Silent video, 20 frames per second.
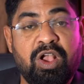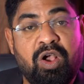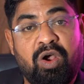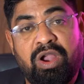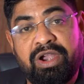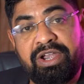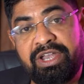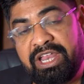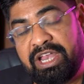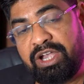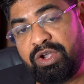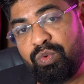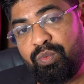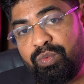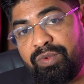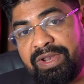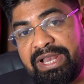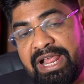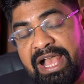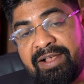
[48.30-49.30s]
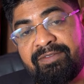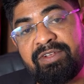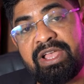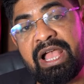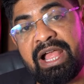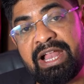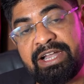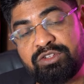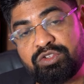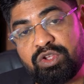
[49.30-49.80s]
On day two, we will have a
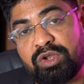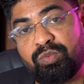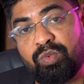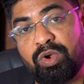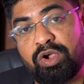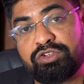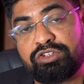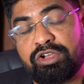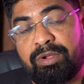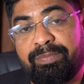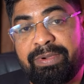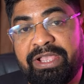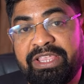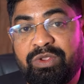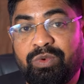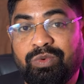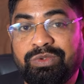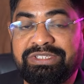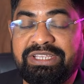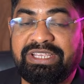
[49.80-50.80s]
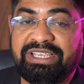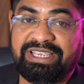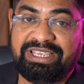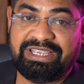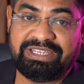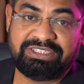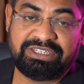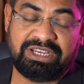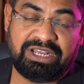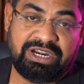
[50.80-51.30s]
hands-on workshop by using
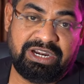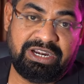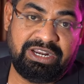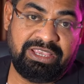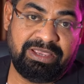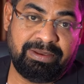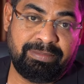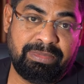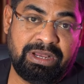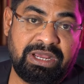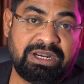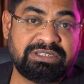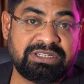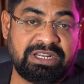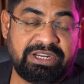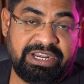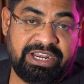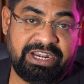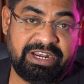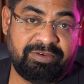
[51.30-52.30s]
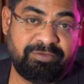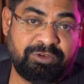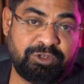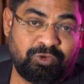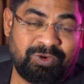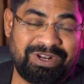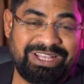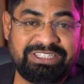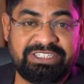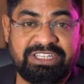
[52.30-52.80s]
EHR and EMRs and data
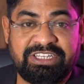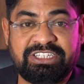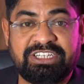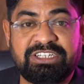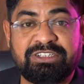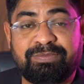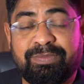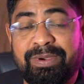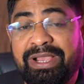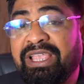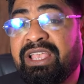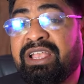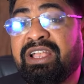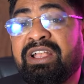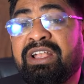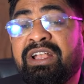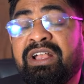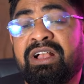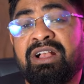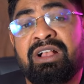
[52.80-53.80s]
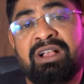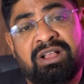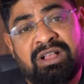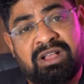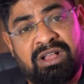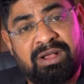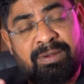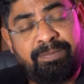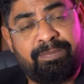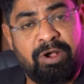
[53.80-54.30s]
visualizations by
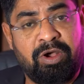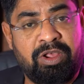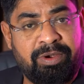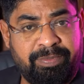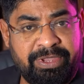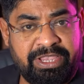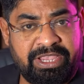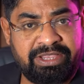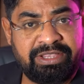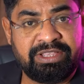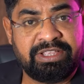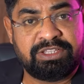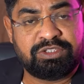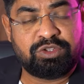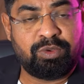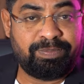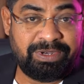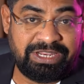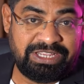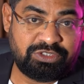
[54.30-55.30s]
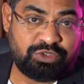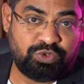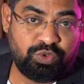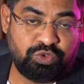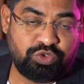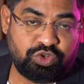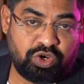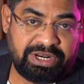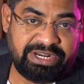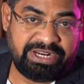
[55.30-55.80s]
Power BI. So please do
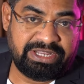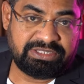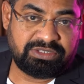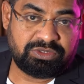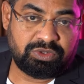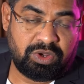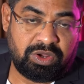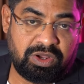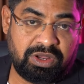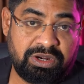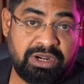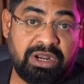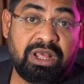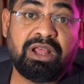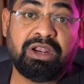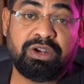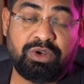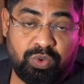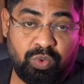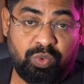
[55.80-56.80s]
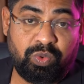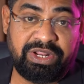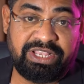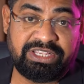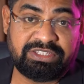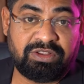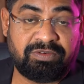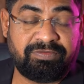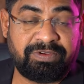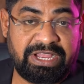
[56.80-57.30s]
join us on 2
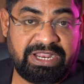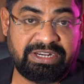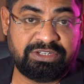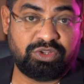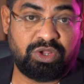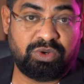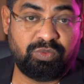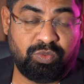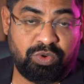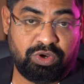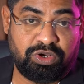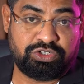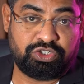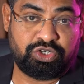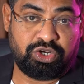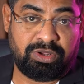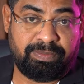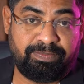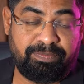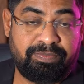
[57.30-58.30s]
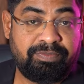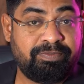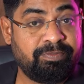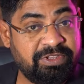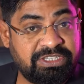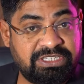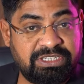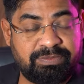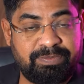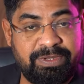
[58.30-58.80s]
days of hands-on workshop
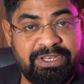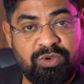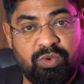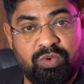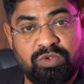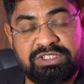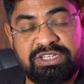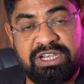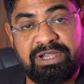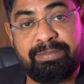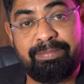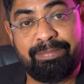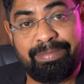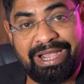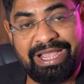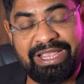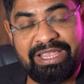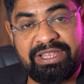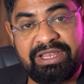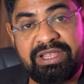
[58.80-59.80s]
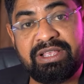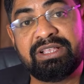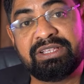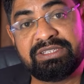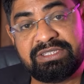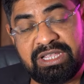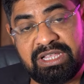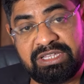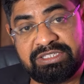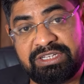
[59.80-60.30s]
which is being hosted by
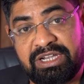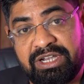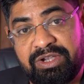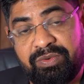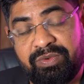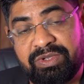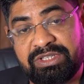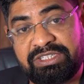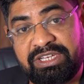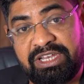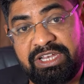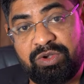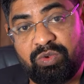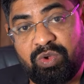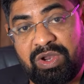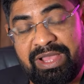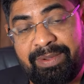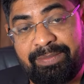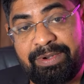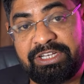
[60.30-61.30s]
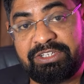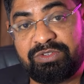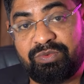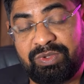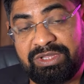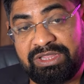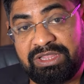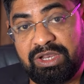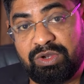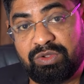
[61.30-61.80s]
SASTRA University in collaboration
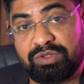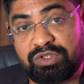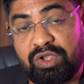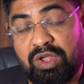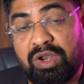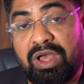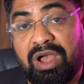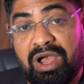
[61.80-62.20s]
with Clinosol